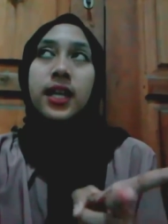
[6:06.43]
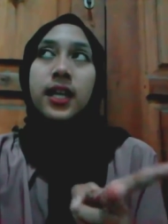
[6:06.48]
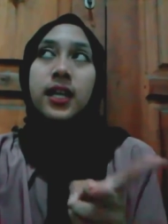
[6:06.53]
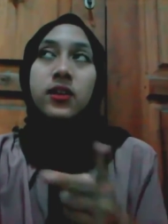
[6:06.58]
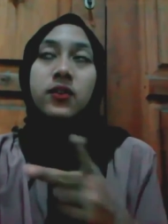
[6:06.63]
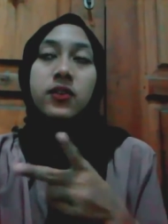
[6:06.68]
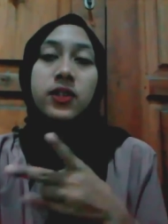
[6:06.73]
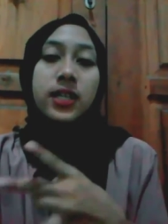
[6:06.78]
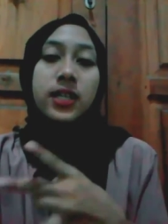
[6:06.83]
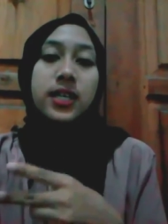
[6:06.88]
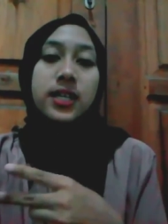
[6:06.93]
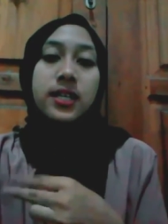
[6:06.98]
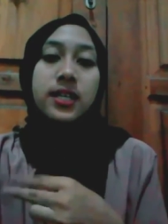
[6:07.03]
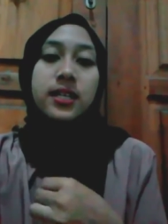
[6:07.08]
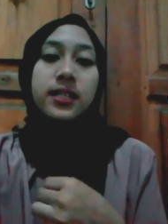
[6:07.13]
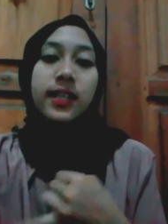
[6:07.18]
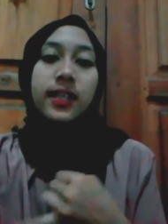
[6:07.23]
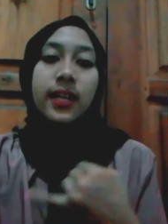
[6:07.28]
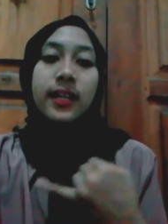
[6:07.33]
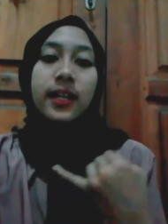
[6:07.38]

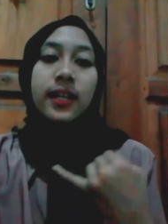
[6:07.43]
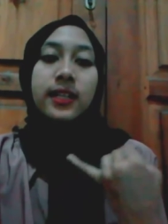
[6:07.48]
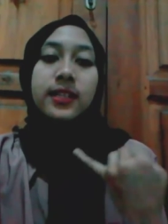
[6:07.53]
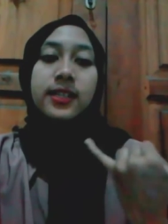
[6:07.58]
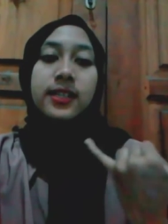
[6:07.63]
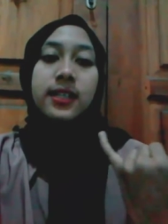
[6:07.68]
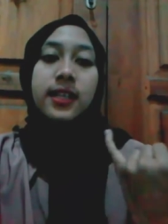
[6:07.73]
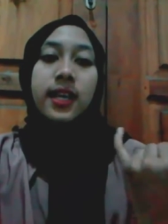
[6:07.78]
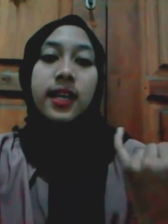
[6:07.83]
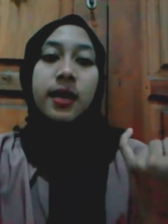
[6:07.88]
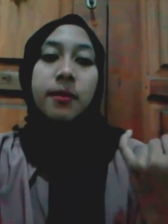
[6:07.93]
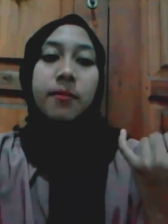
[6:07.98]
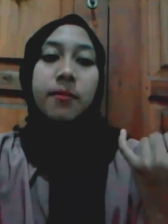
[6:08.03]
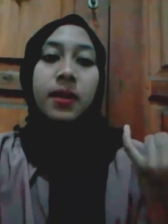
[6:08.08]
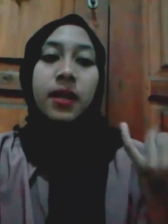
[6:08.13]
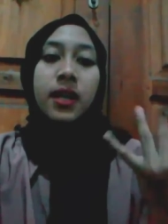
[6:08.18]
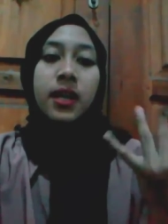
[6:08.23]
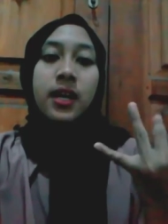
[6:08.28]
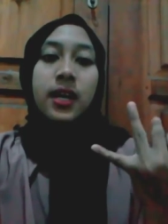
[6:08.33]
learners, and then is game